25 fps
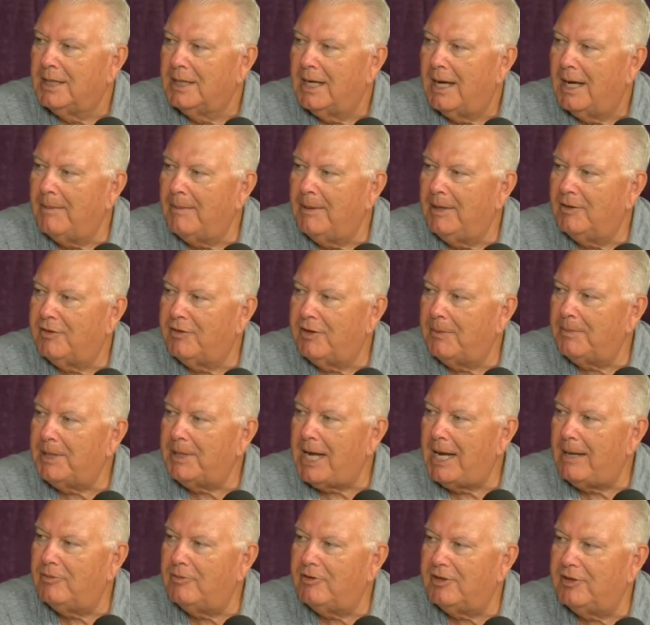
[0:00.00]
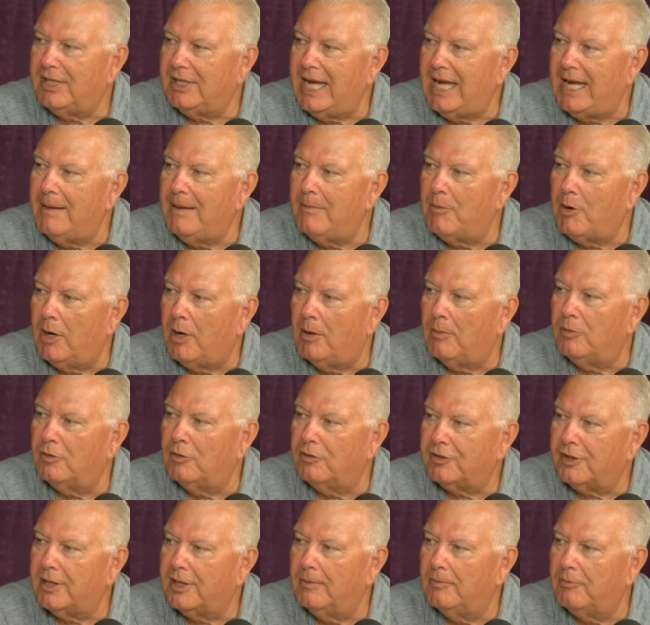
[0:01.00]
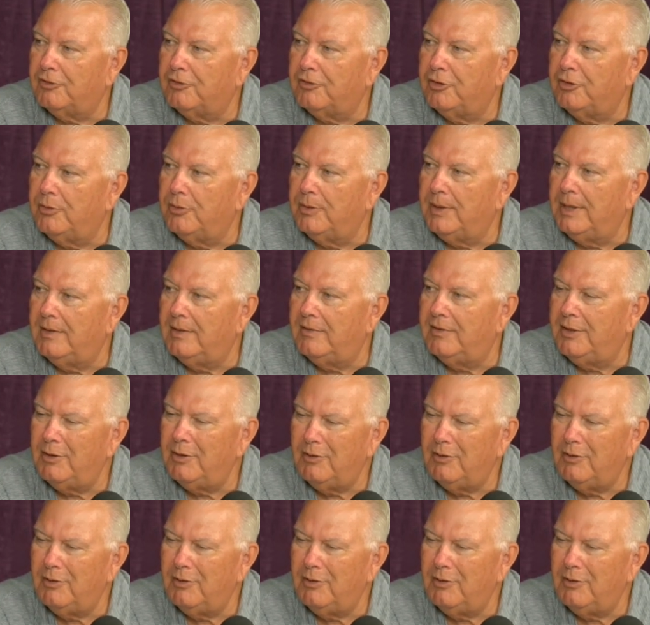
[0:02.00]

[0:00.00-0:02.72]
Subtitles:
I mean, sometimes the game almost comes too easy.